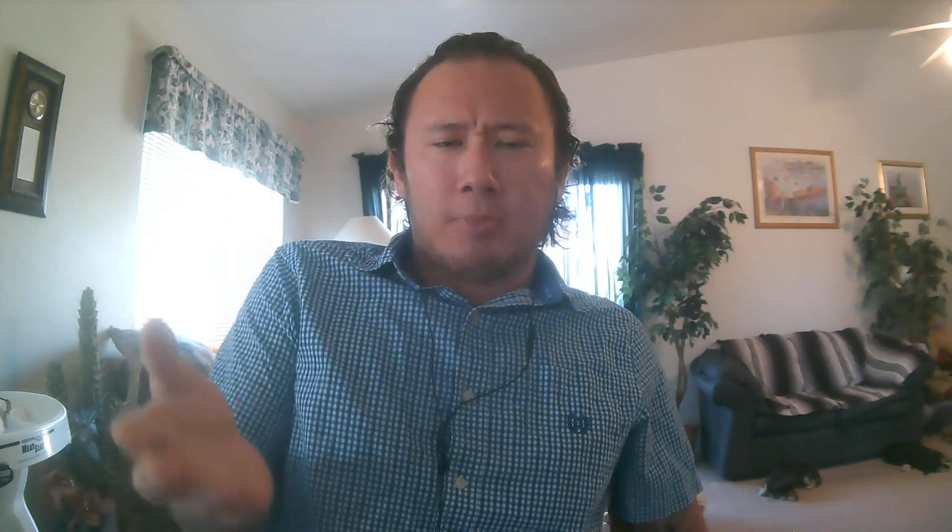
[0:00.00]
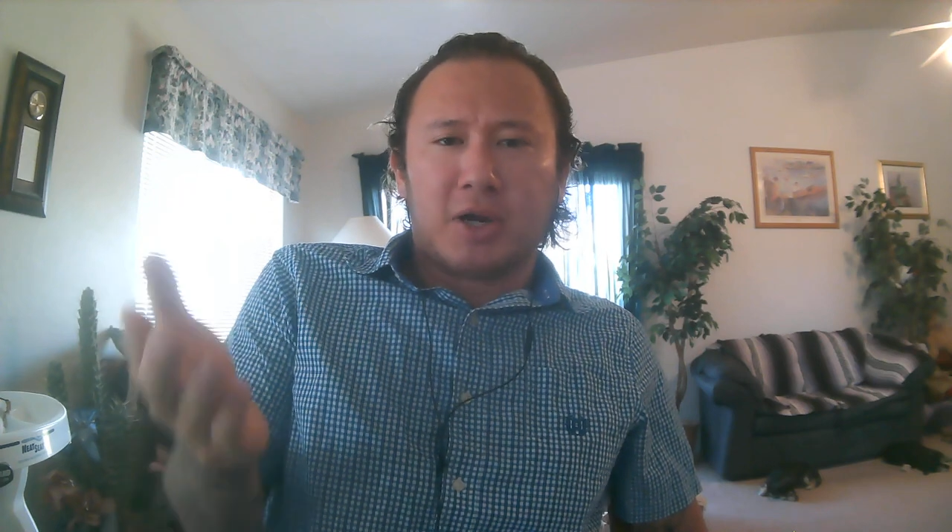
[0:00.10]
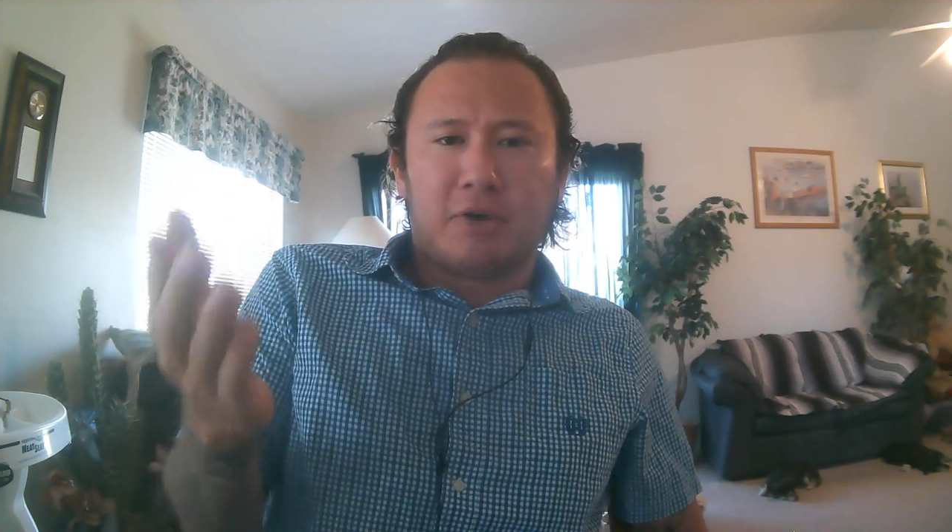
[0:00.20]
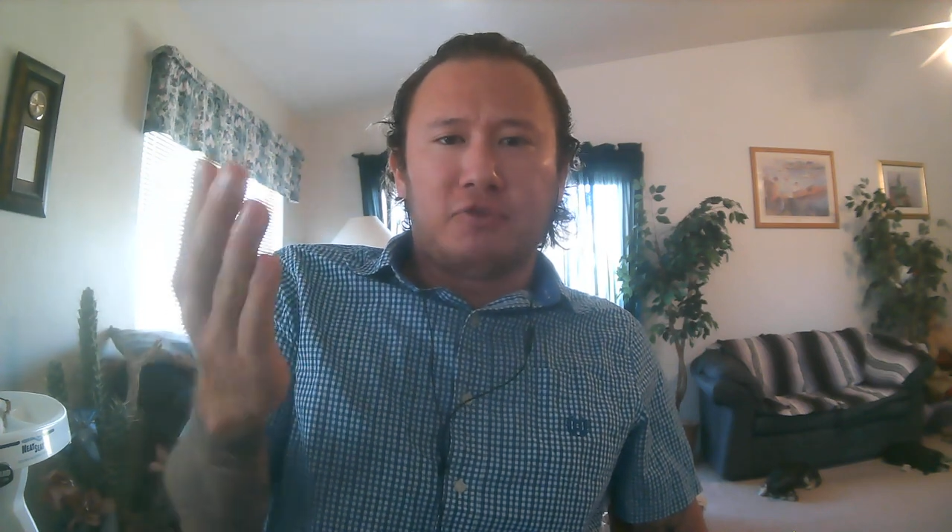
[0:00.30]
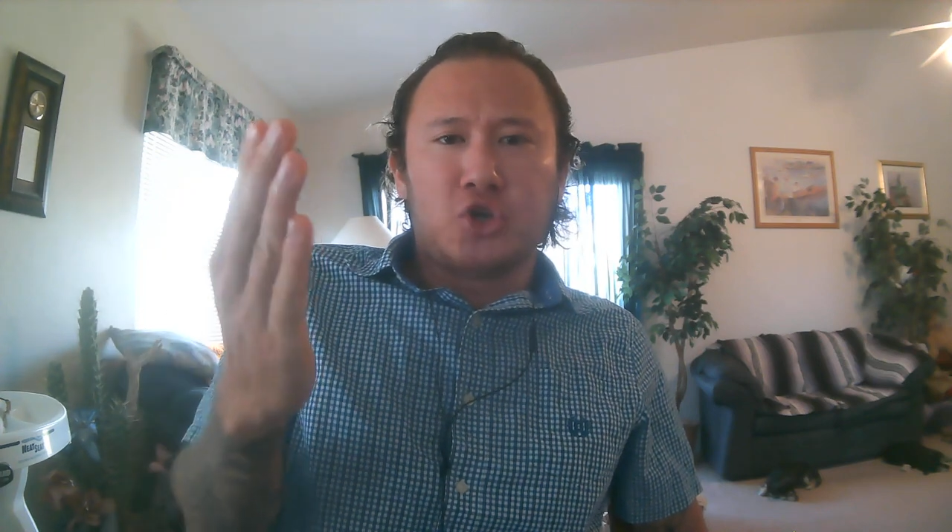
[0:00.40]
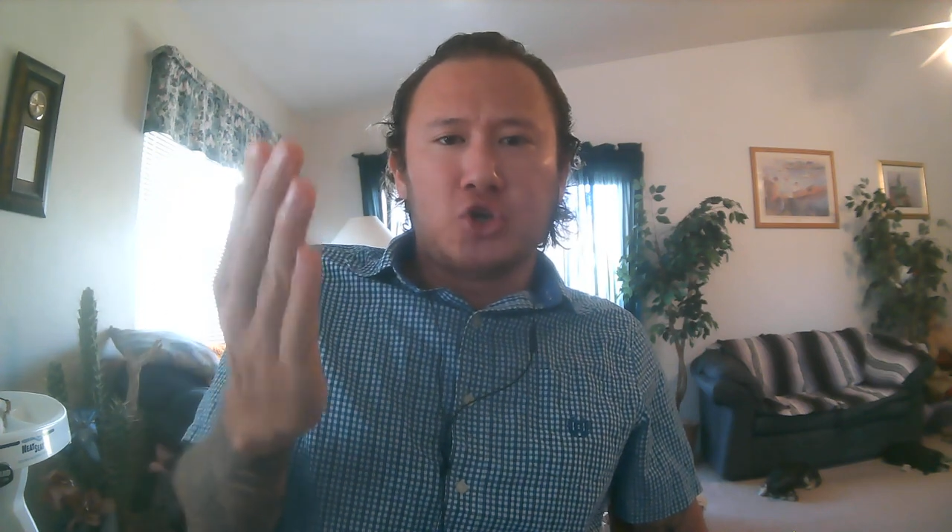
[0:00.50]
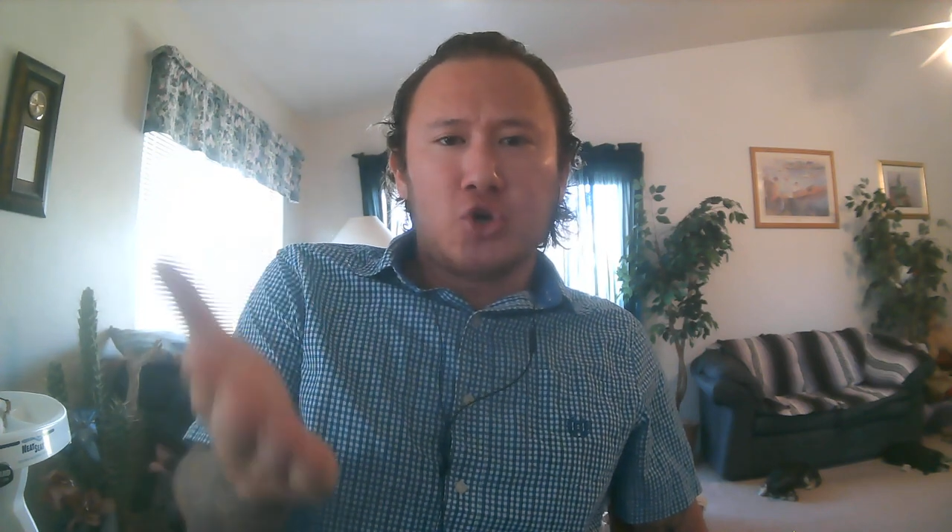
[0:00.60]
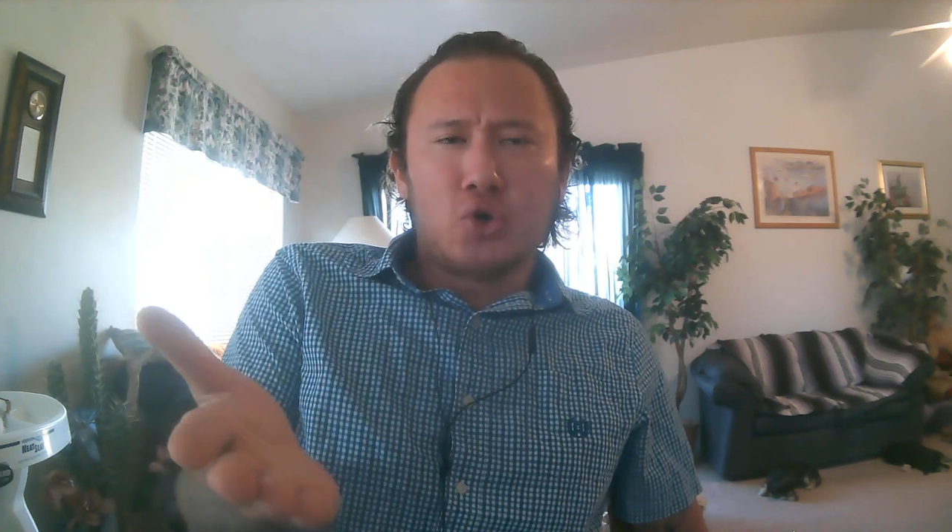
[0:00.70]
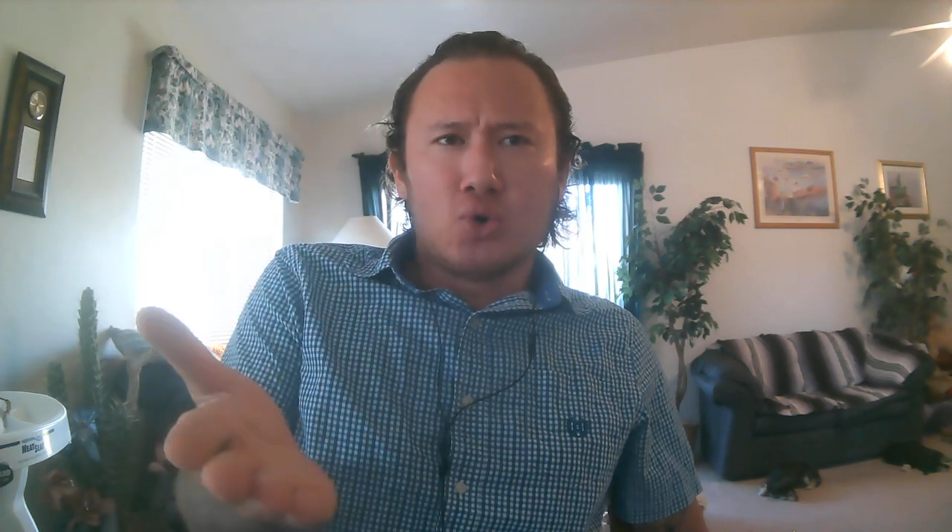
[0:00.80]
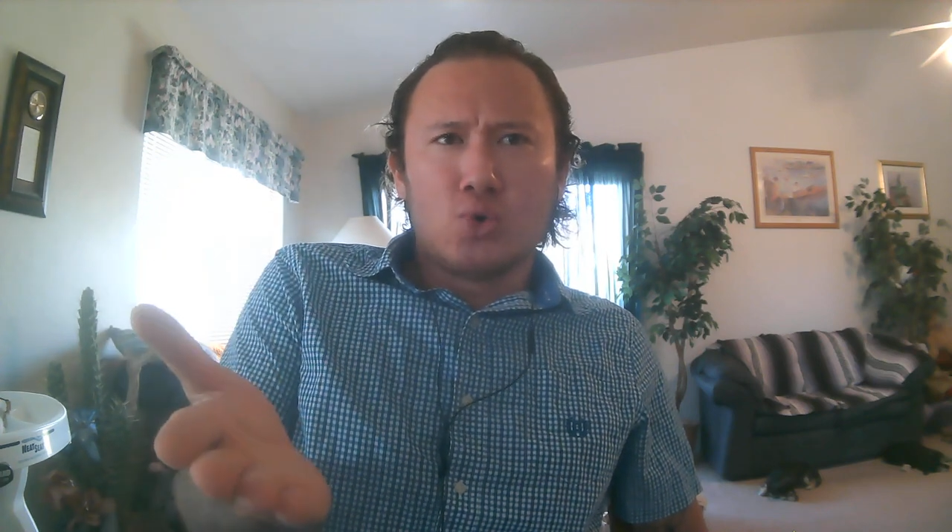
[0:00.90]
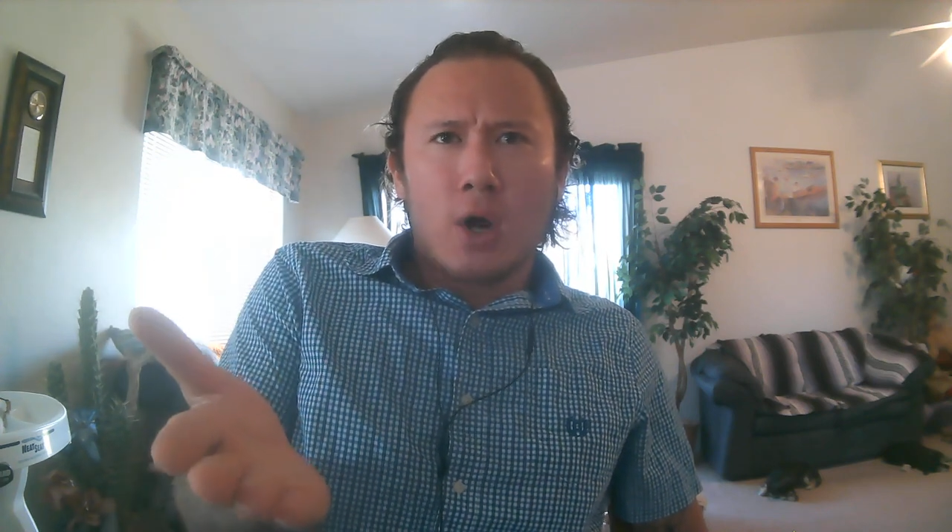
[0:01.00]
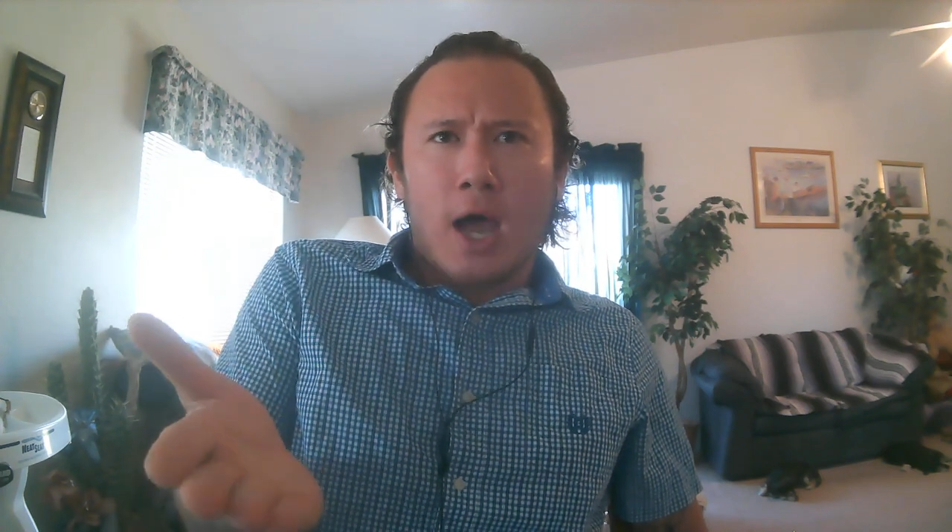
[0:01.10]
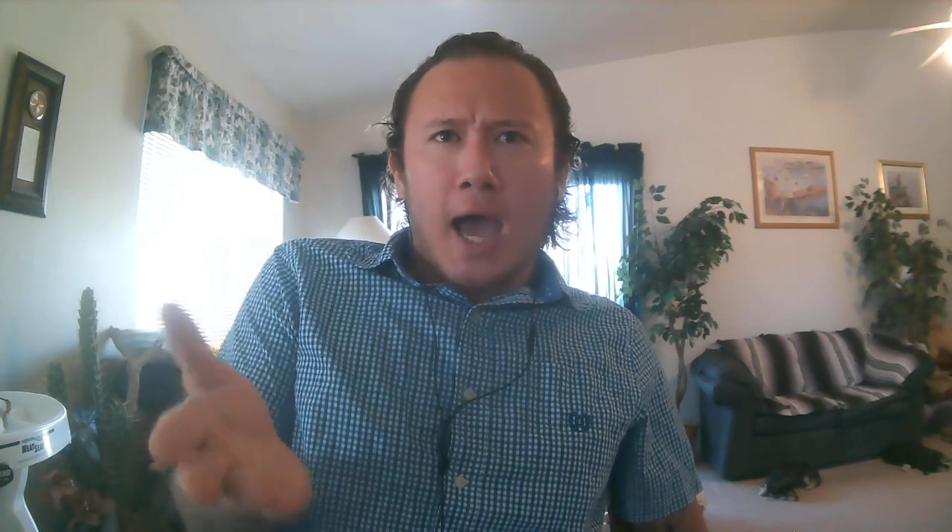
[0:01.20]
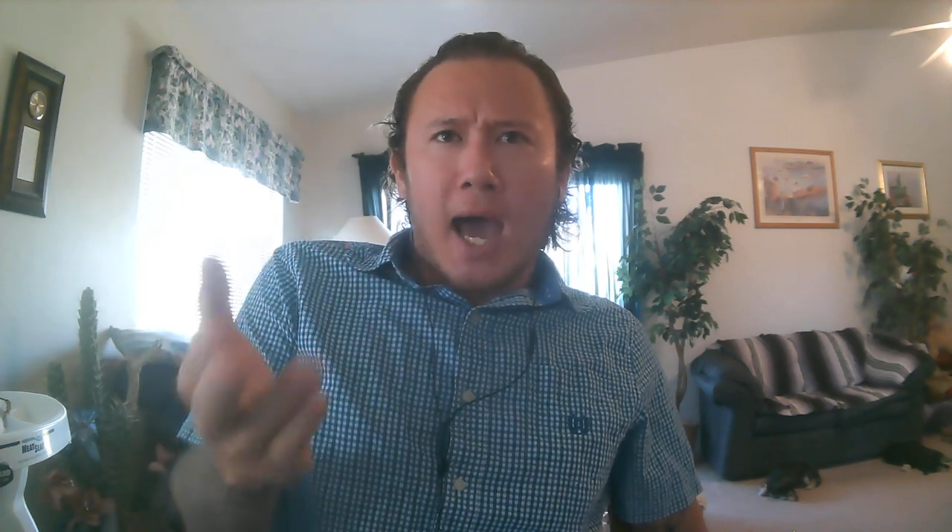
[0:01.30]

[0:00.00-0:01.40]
but if you